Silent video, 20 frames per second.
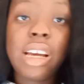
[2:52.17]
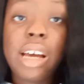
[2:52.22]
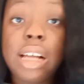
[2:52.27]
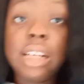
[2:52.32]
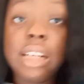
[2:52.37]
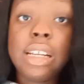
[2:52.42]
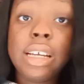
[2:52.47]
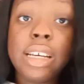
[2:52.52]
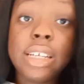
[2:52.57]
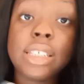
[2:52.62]

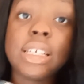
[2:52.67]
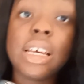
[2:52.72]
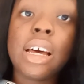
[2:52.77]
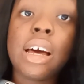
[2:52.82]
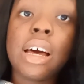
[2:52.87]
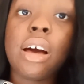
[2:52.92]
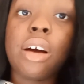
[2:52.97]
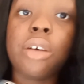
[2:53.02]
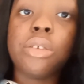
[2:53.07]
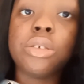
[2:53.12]
yeah, later
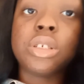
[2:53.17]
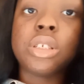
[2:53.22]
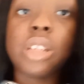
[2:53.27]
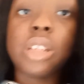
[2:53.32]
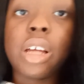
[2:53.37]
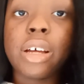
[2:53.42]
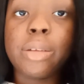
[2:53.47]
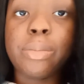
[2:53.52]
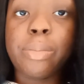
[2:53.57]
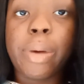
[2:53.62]
I'll
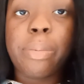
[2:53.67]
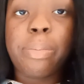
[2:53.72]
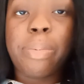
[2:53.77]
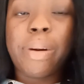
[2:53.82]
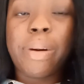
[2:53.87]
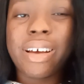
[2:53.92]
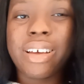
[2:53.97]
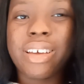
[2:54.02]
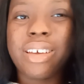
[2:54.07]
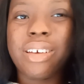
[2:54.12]
start my
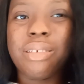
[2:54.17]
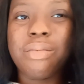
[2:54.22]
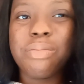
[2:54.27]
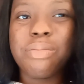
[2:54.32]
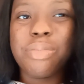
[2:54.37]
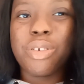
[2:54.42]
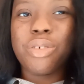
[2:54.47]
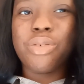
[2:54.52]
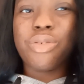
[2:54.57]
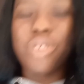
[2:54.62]

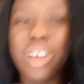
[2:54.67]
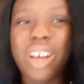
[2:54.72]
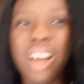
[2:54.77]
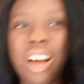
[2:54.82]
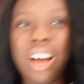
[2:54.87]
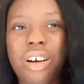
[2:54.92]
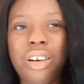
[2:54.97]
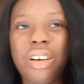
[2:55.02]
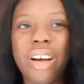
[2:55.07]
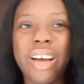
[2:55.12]
packing, but for
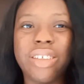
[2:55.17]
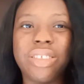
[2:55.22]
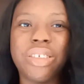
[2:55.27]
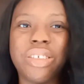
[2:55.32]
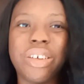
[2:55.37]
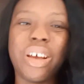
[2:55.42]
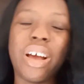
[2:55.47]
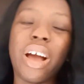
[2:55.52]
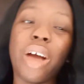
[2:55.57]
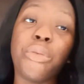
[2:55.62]
now I
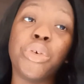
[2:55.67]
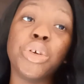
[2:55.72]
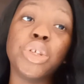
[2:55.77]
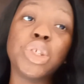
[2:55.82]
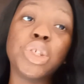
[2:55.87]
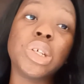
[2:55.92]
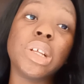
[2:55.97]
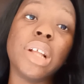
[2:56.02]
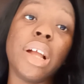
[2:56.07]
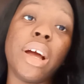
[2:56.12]
think I
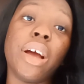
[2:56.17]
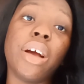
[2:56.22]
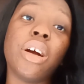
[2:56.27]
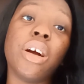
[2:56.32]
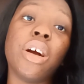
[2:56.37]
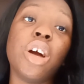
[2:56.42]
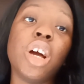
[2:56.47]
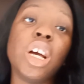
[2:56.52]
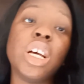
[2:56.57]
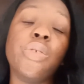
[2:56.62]
want to like
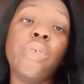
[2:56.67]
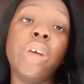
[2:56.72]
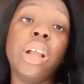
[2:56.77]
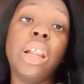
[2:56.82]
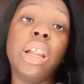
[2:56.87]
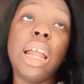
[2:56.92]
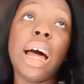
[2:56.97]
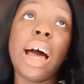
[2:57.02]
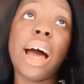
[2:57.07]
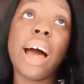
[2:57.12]

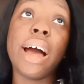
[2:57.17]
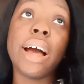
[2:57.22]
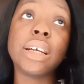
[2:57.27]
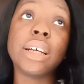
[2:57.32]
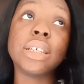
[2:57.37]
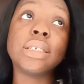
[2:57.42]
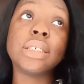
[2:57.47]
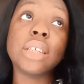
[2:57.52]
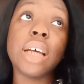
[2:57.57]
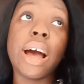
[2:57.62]

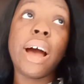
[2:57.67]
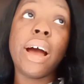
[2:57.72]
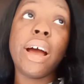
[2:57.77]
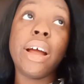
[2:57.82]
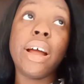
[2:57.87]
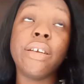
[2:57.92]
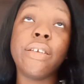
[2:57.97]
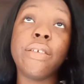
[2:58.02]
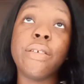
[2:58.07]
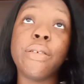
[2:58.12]
relax
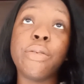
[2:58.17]
and